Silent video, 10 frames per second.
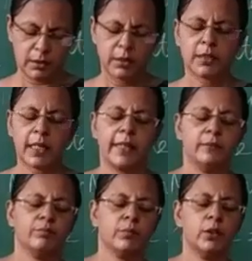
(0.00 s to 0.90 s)
3.
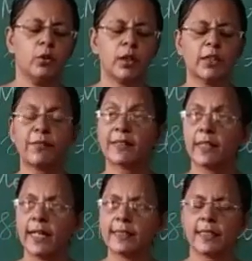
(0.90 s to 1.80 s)
Newton's first
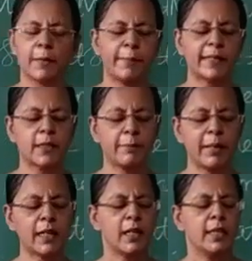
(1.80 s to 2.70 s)
law is in the page
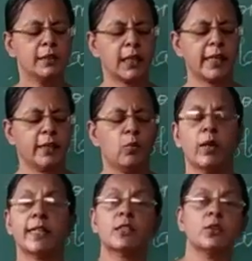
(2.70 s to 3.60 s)
number 3. What is